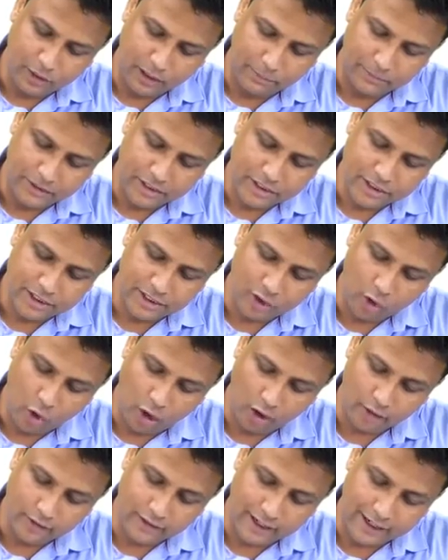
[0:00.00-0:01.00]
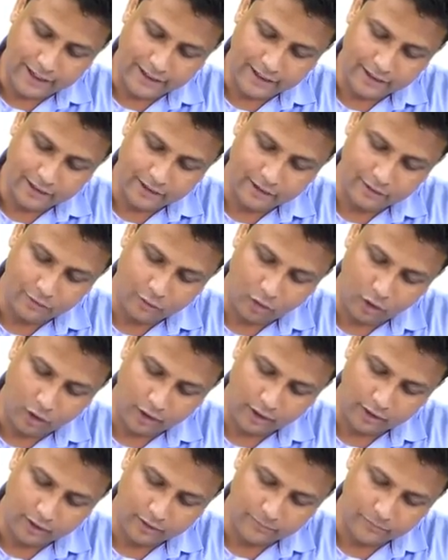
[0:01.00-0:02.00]
appreciate on the anterior
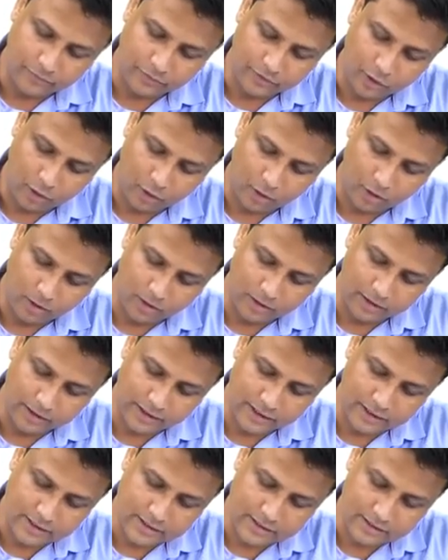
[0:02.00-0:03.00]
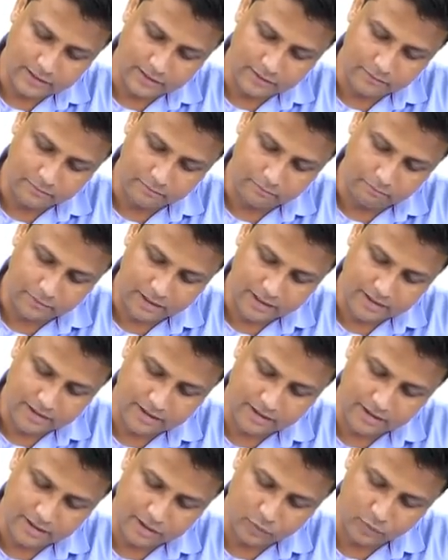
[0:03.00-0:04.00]
wall all these
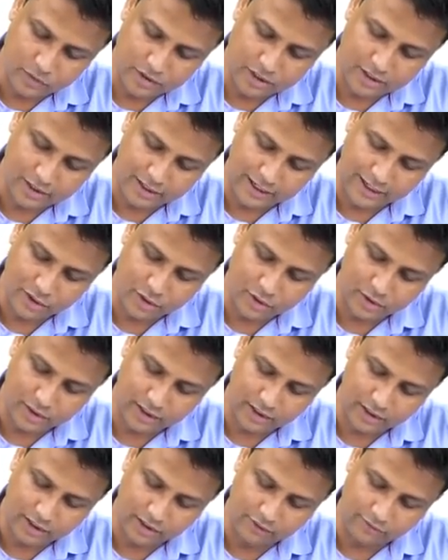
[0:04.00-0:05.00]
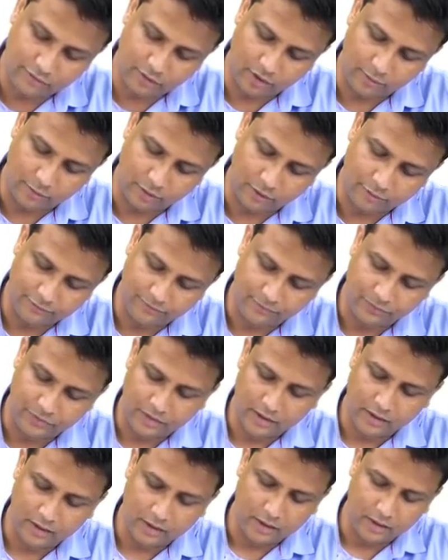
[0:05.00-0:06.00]
muscles which are actually in the form of
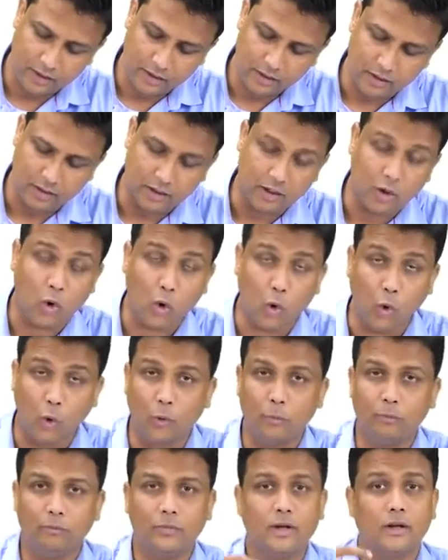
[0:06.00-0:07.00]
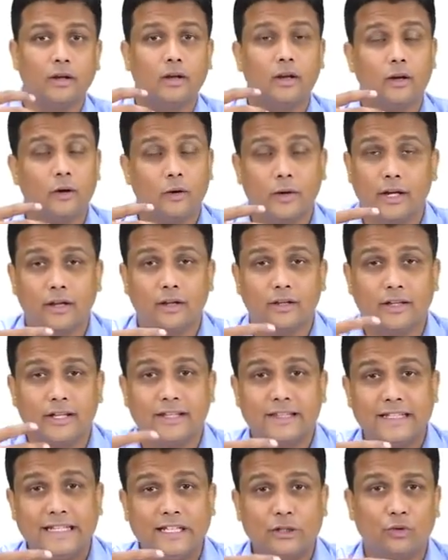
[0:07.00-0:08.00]
comb, okay, the
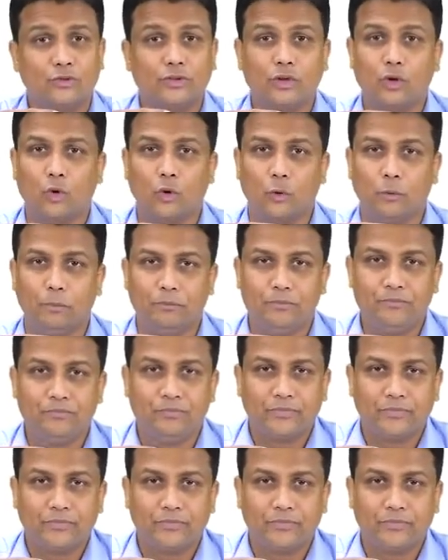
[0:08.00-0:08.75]
teeth of the comb,